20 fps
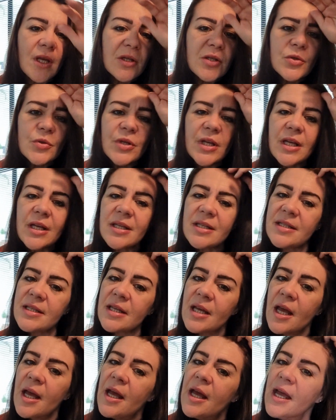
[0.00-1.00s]
So
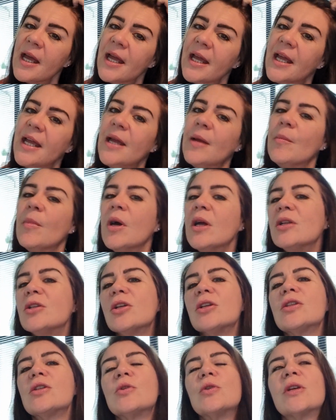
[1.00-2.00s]
yes,
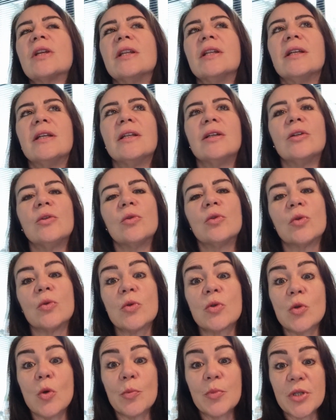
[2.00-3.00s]
just looking at
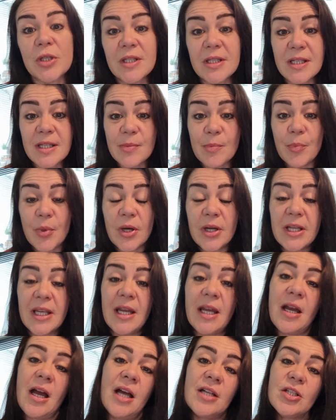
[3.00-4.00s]
those options. But
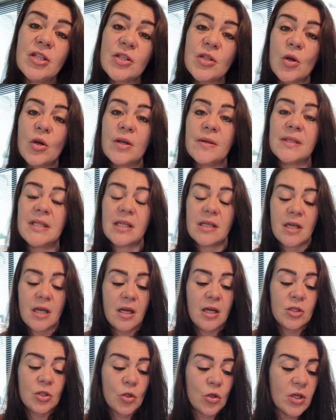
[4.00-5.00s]
yeah, I just thought I'd
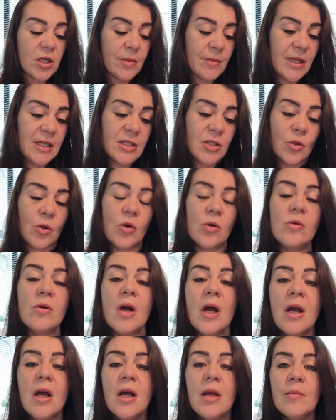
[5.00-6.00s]
document it
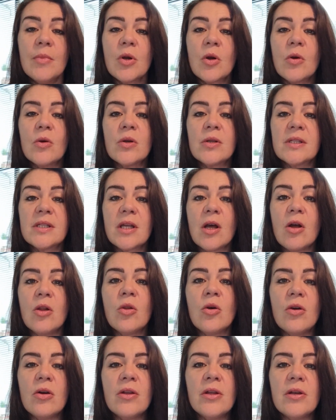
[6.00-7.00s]
all, because a
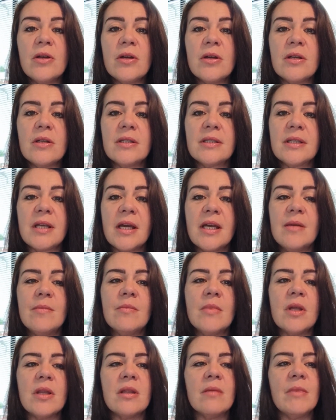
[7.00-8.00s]
lot of
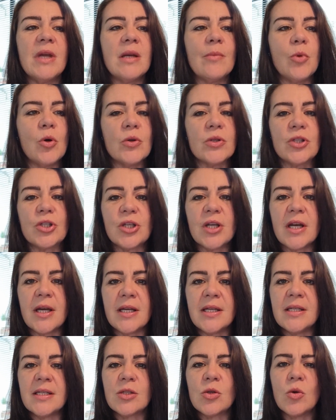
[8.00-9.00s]
time the menopause
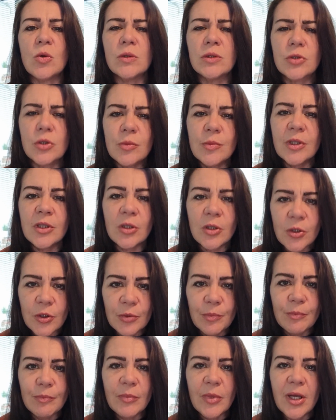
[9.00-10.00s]
chat, it's all doom and
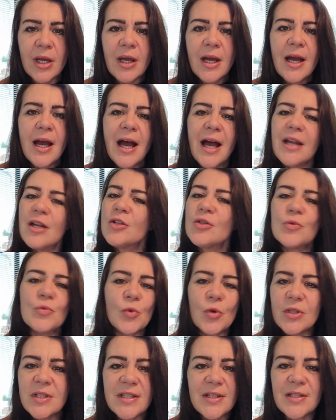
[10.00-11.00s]
gloom, and I
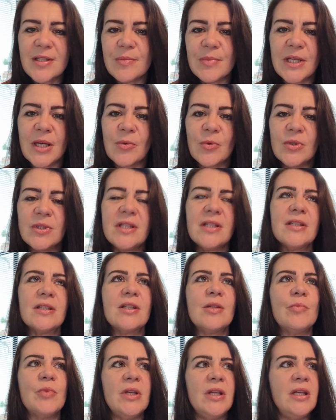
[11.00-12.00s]
don't want it to be. I want
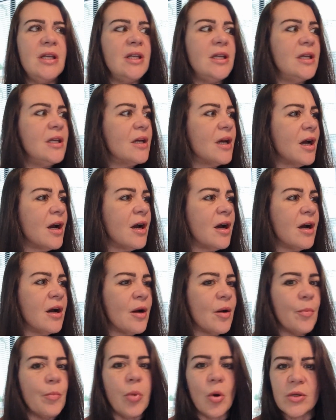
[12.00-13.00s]
it to be
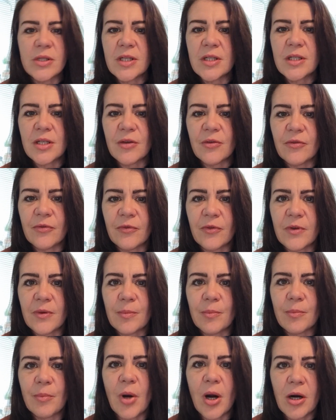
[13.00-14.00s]
a positive
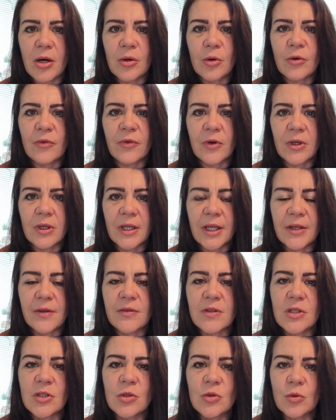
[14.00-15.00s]
part of our
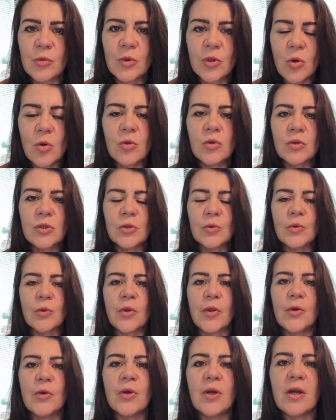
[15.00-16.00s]
lives. We're all going to
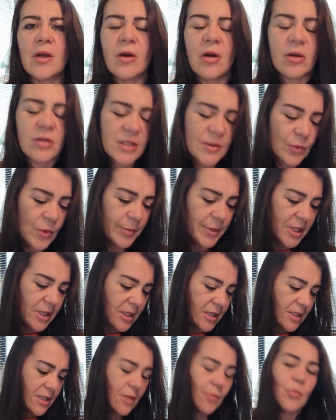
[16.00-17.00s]
go through it, us
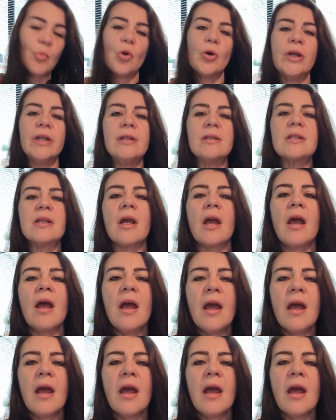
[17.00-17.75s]
women, at some point.